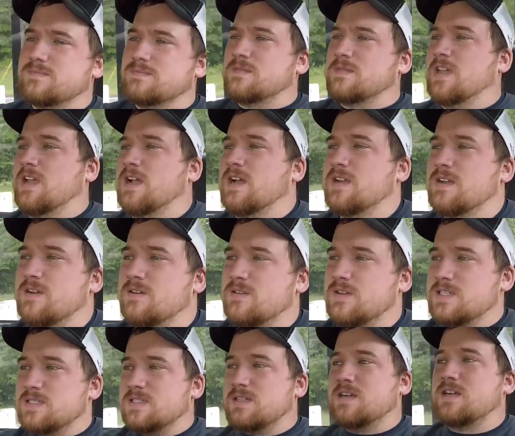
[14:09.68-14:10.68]
Now I know
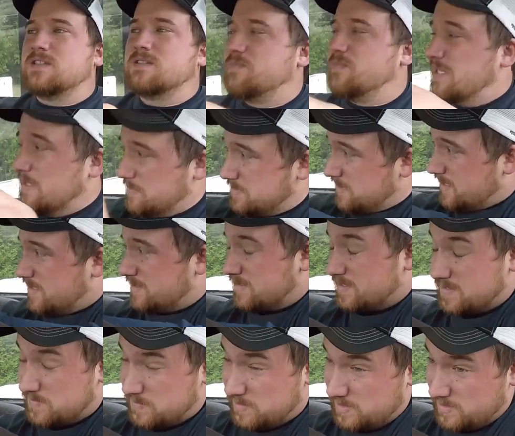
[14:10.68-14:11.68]
there's lots of people out
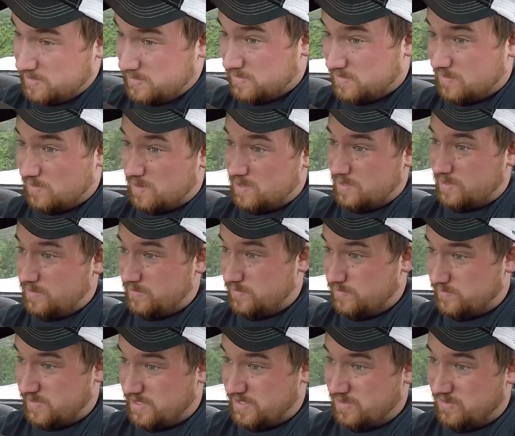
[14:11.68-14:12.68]
there that's probably going to argue
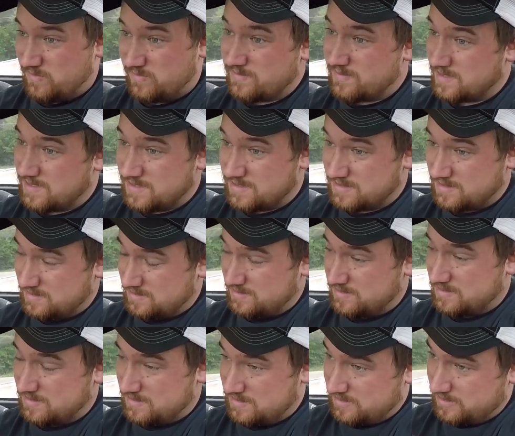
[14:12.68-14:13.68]
with me over this,
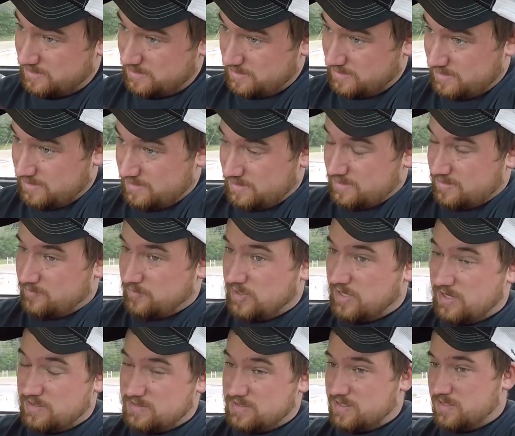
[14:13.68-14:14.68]

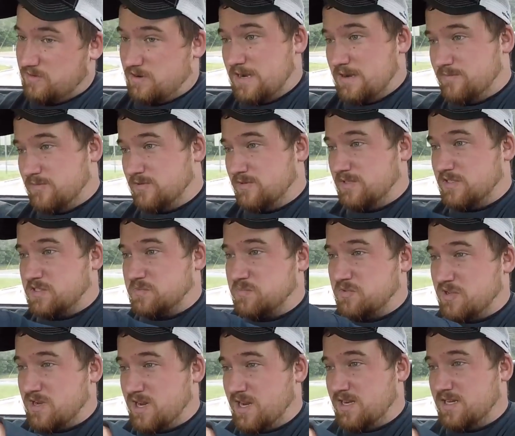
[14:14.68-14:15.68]
but so I'm going to
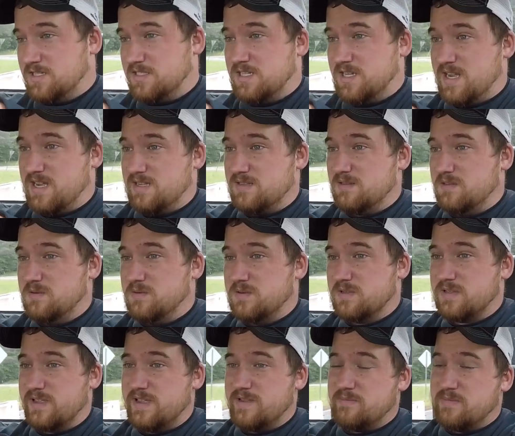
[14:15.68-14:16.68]
explain exactly
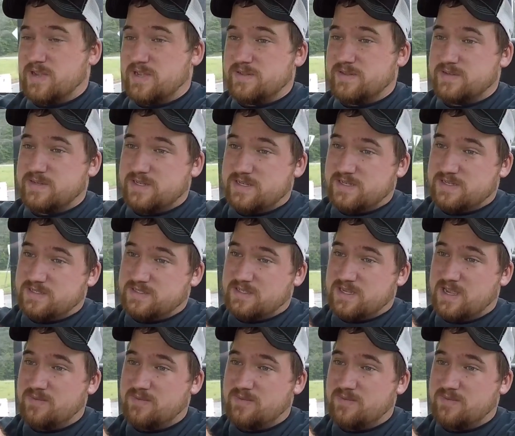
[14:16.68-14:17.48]
what that baler is.